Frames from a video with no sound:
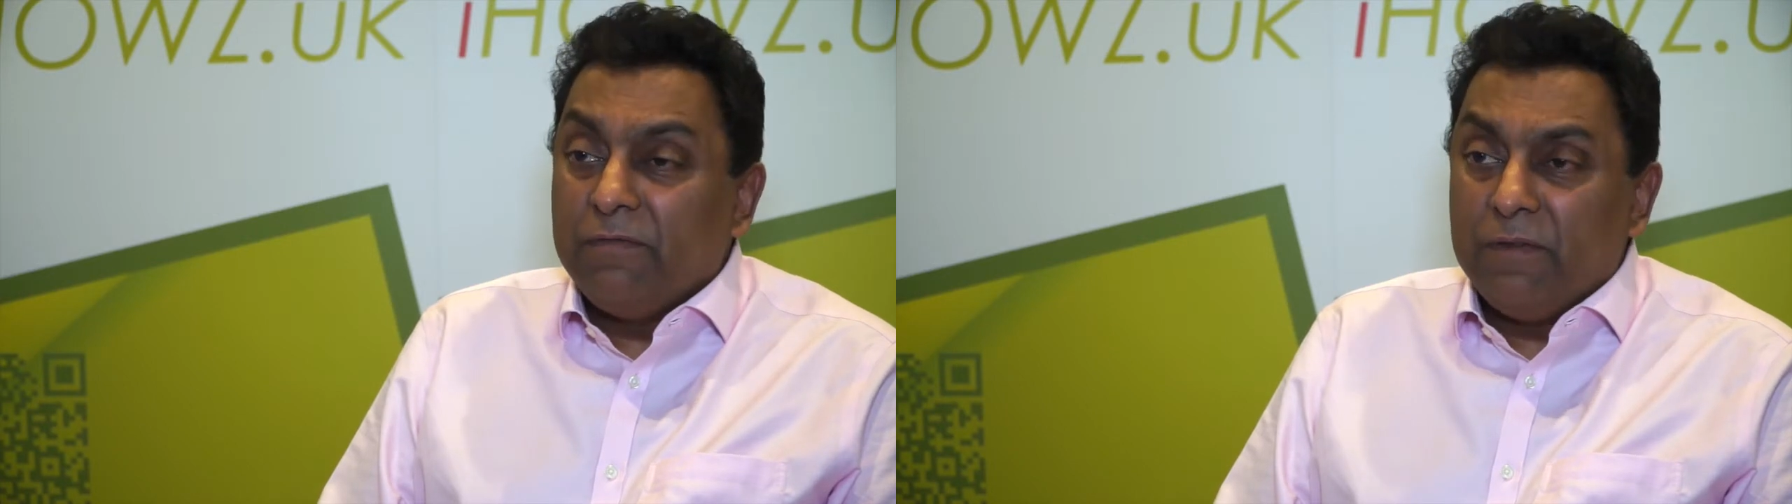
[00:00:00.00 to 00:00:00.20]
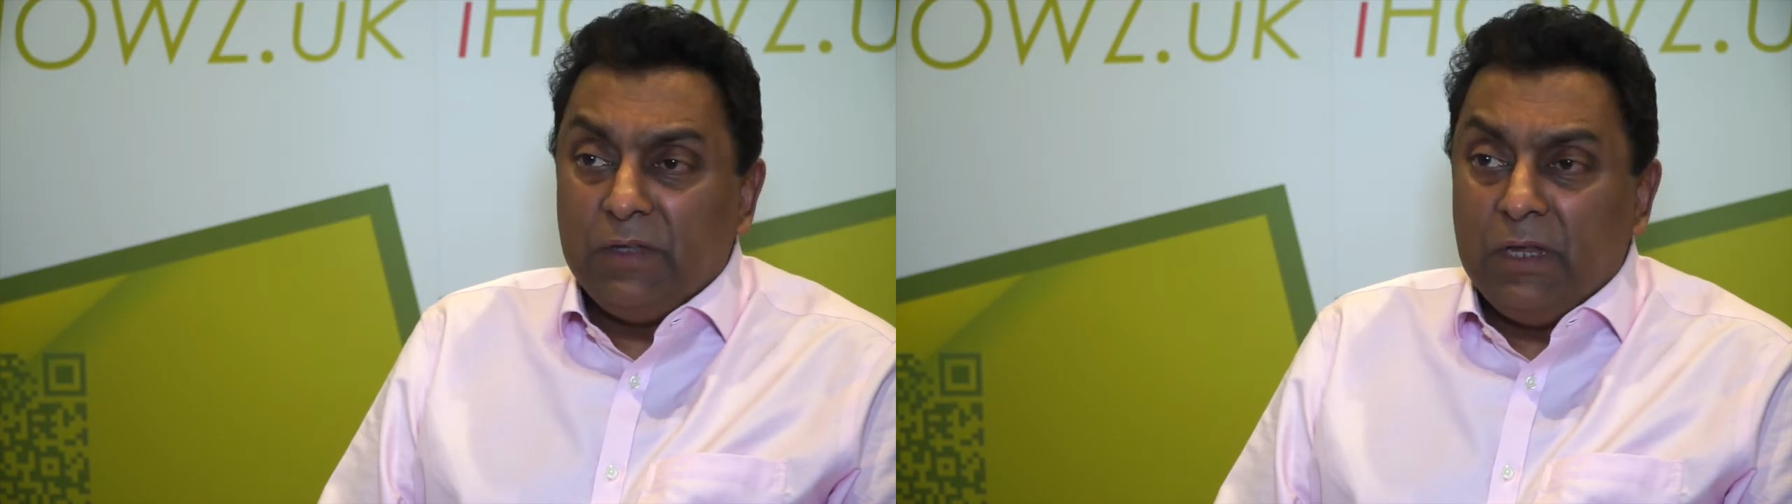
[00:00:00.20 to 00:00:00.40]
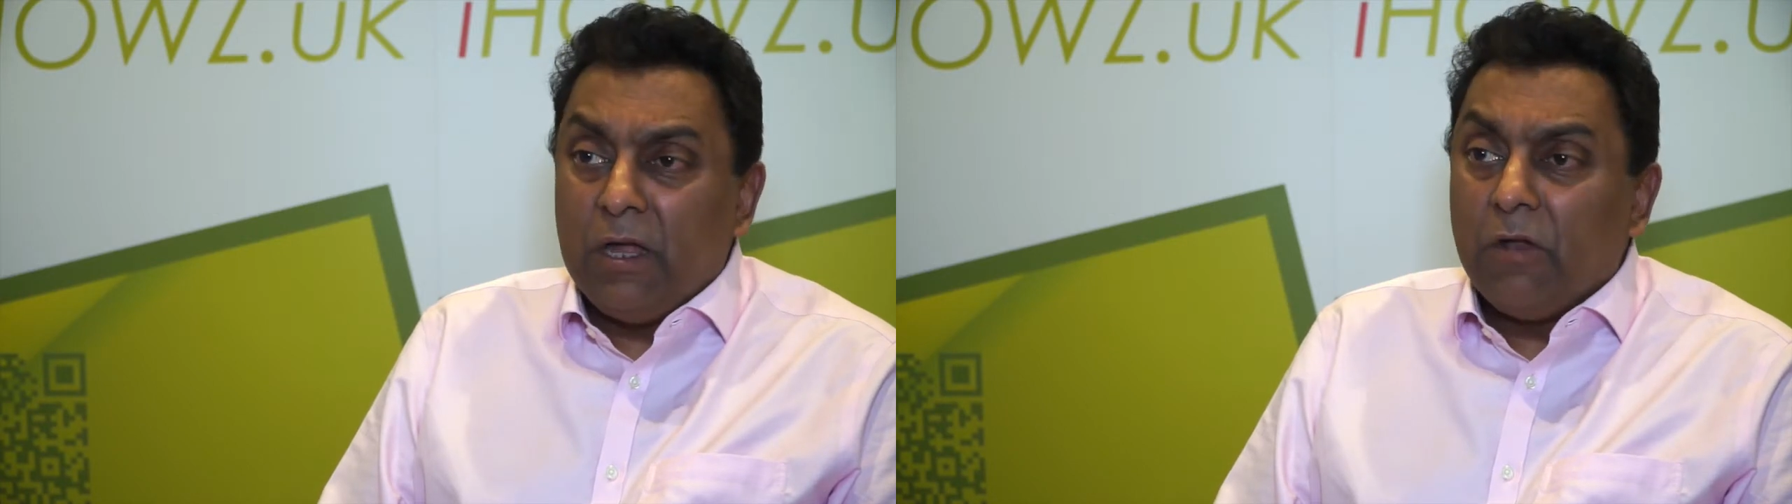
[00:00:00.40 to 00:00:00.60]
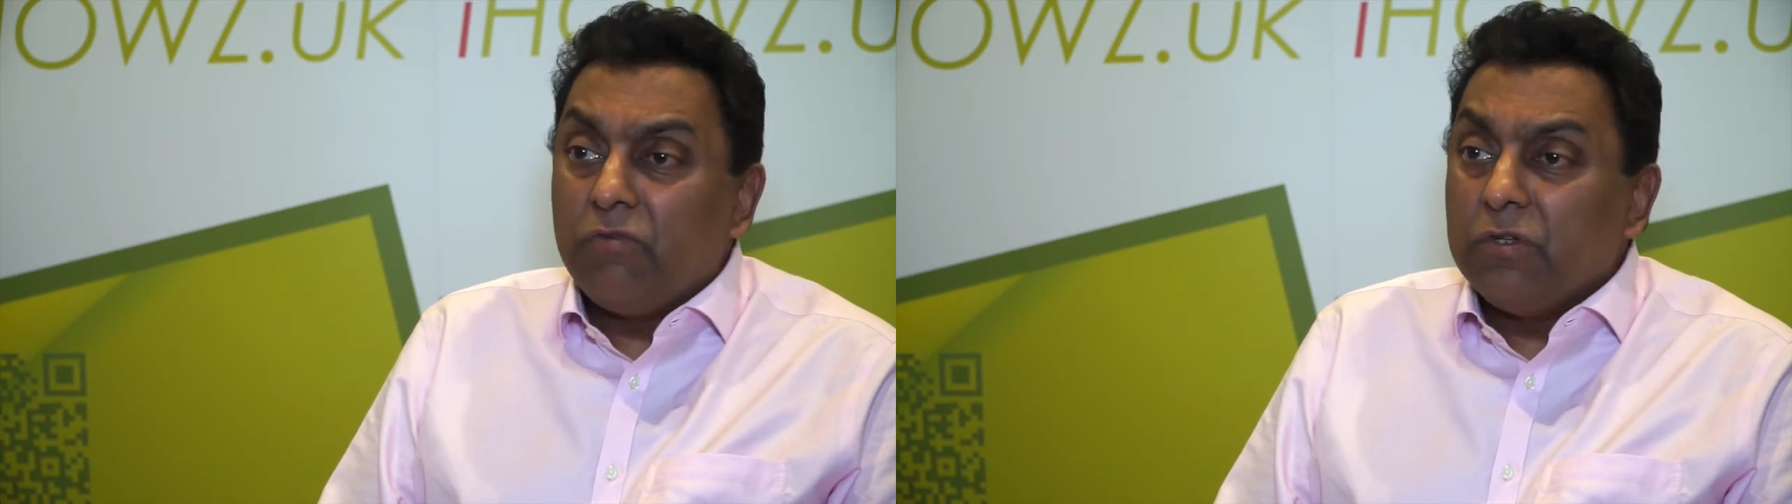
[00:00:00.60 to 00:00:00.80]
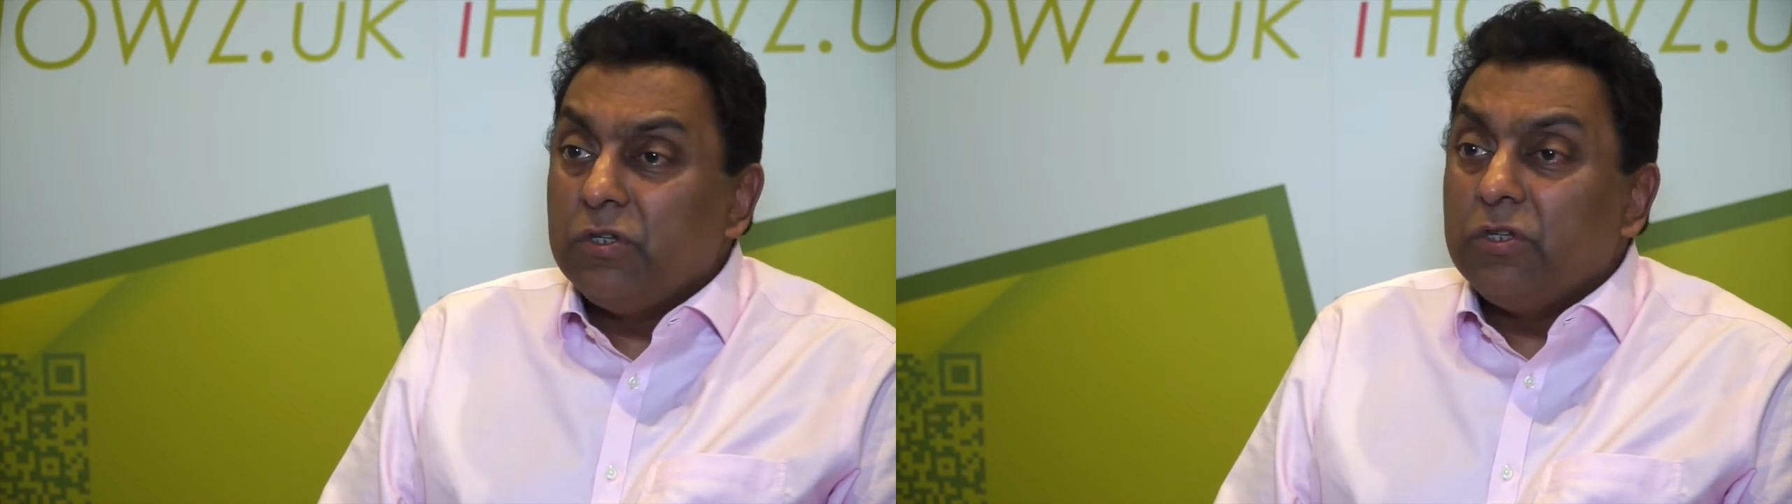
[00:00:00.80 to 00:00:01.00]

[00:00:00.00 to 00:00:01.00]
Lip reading: £1,500 to